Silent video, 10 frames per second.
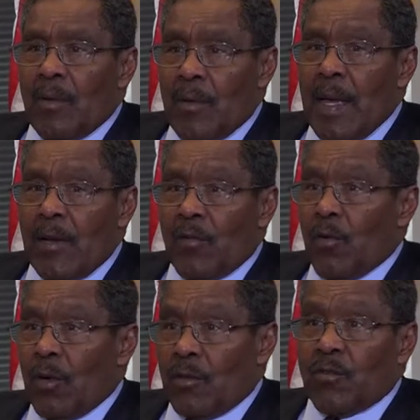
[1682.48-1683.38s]
remanded
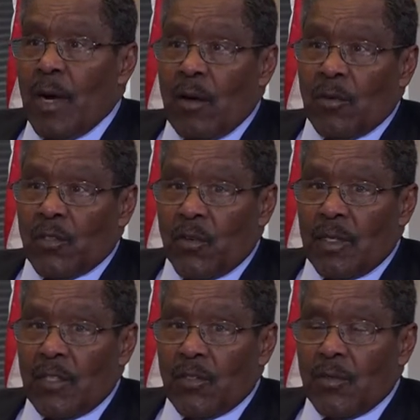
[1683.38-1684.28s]
for a trial on
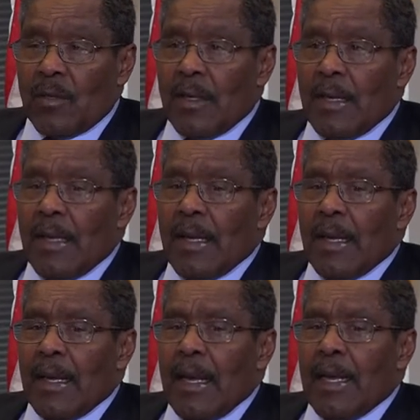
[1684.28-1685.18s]
certain issues.
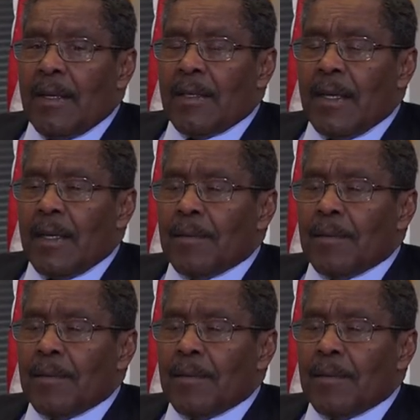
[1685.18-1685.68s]
And